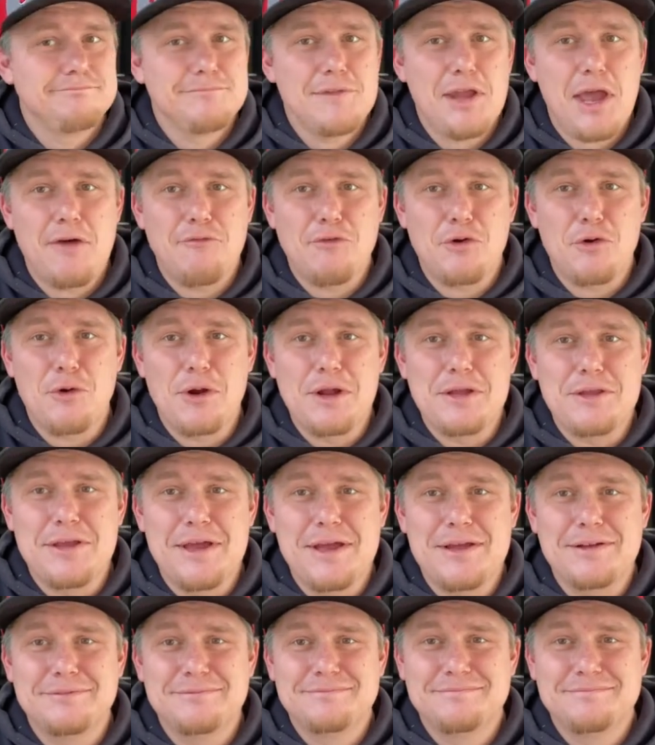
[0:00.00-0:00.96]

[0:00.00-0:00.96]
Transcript: Have a great day.